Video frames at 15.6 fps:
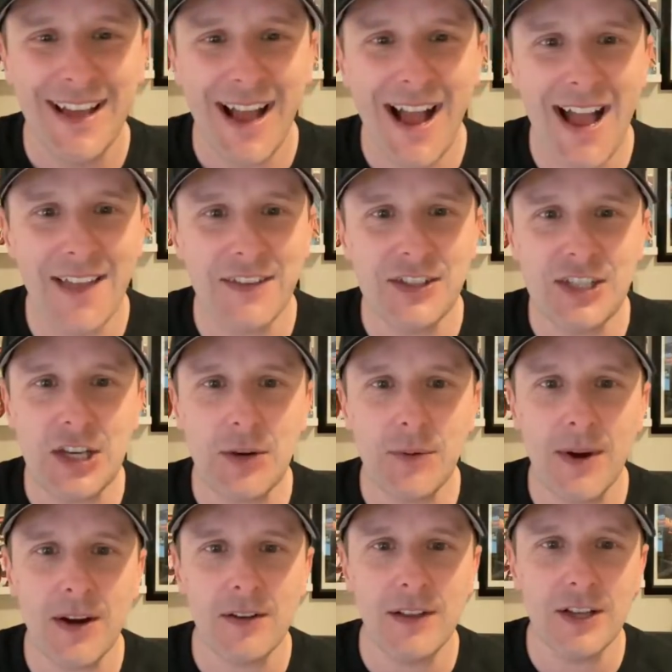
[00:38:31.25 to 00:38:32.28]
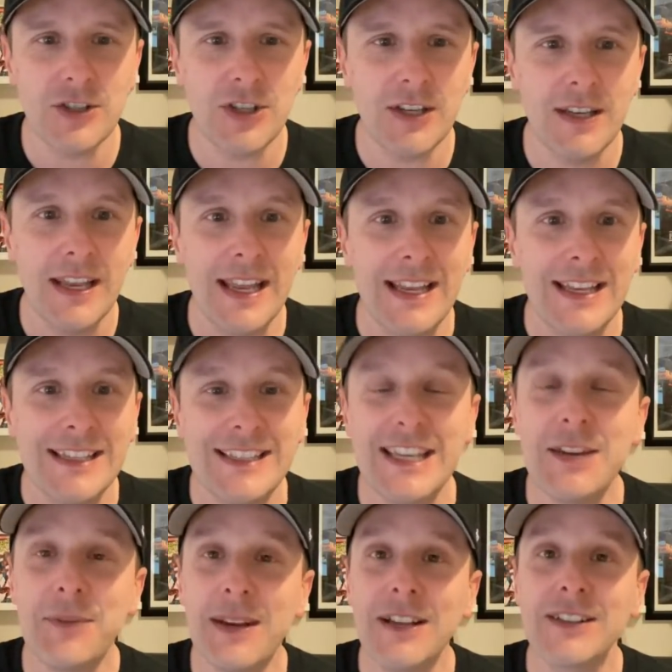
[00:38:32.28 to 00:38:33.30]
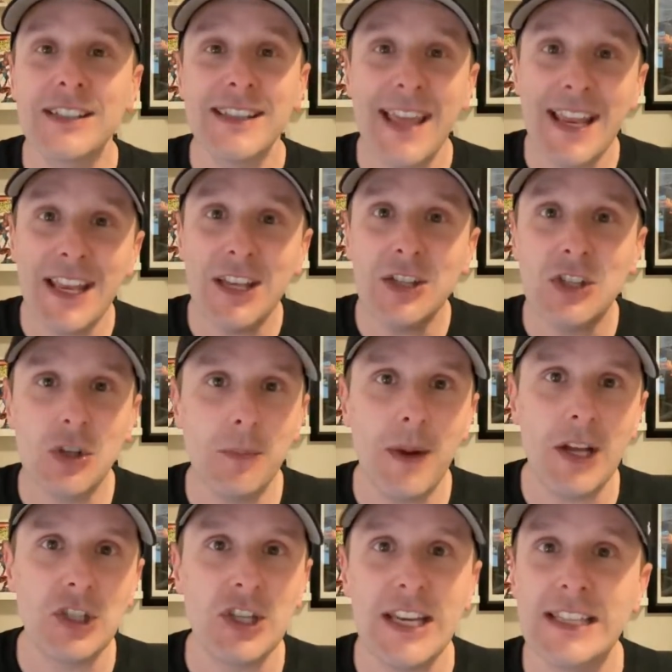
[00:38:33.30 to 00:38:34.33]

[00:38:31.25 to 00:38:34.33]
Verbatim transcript: Ah, the secret rare collection. C Reels, thank you so much.